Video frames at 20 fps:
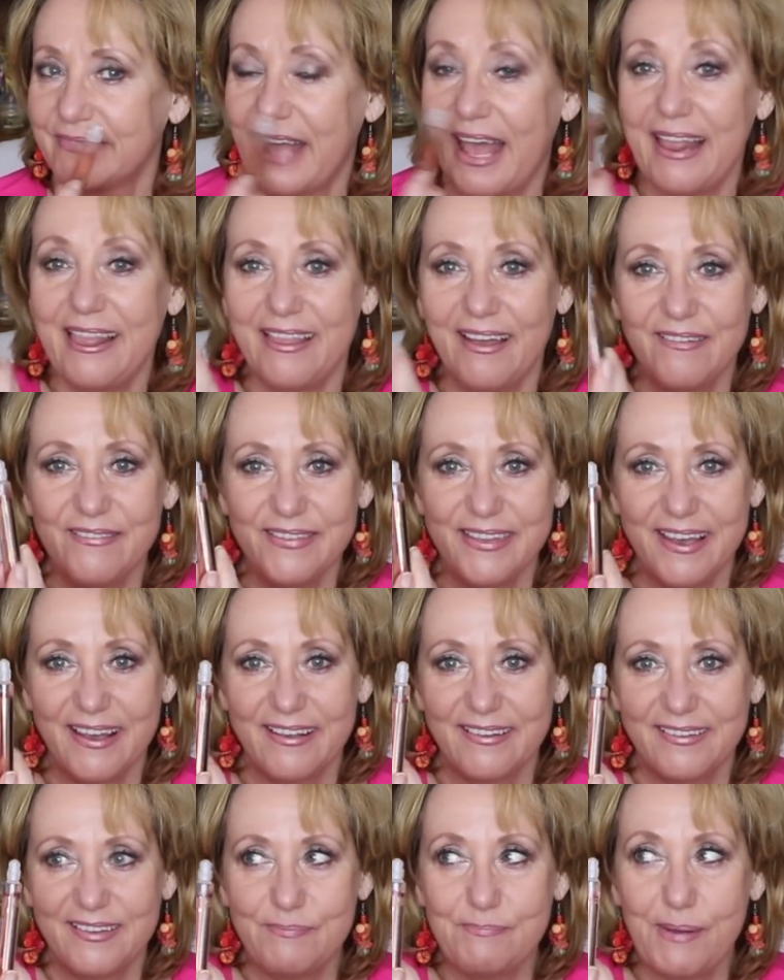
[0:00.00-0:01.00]
I love
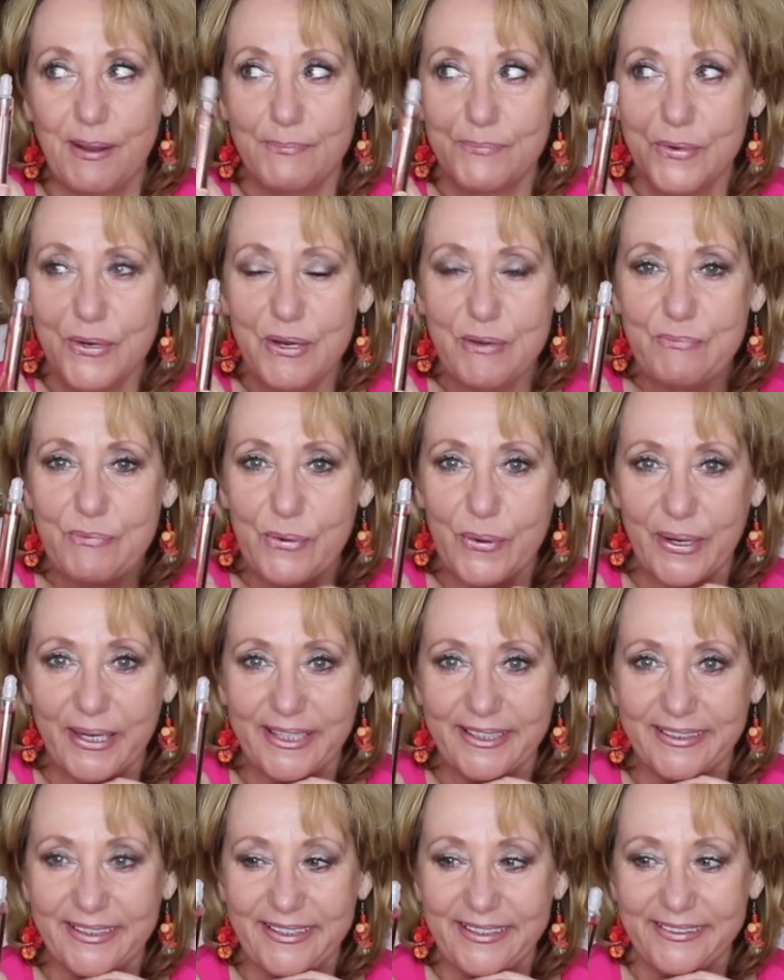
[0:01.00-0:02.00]
this but more
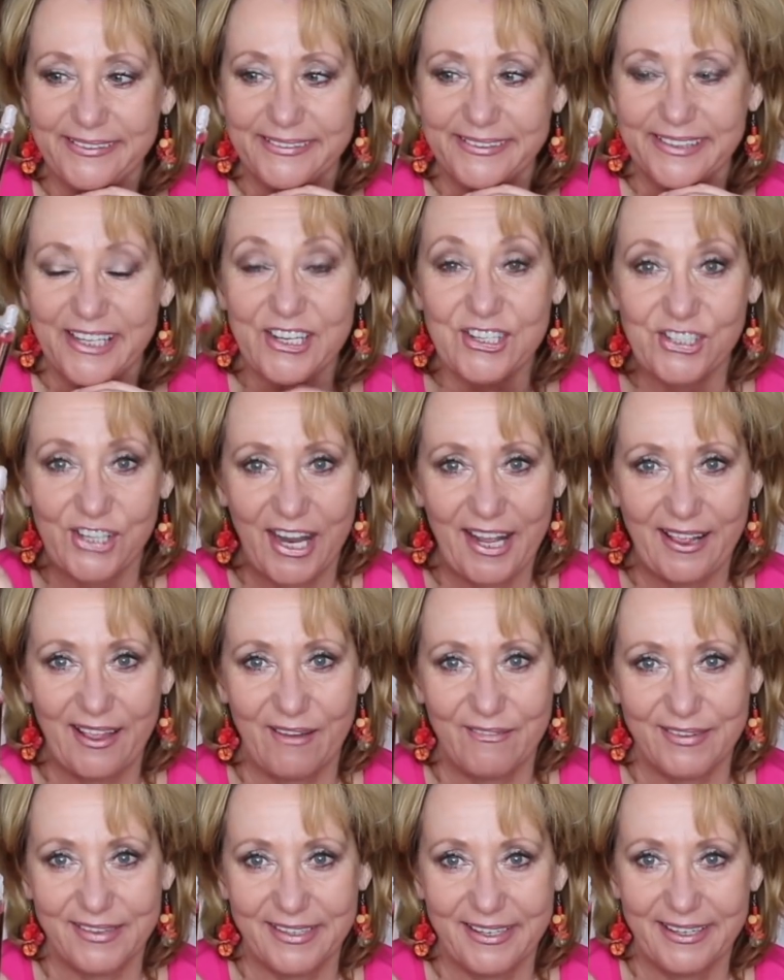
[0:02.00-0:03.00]
importantly Jay
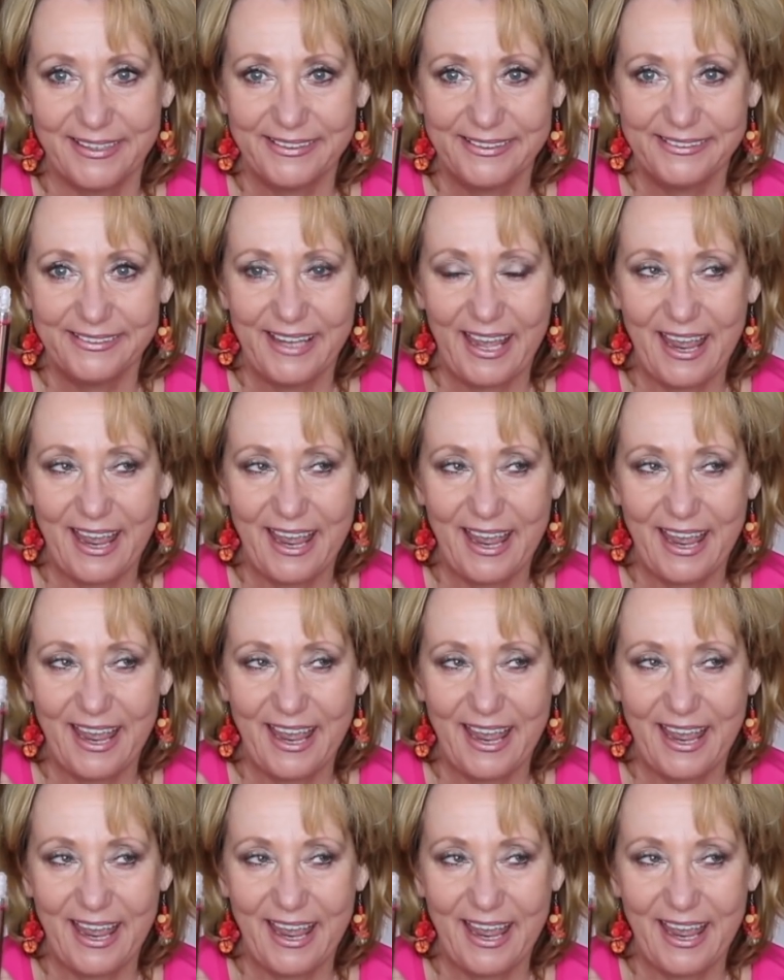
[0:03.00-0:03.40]
loves it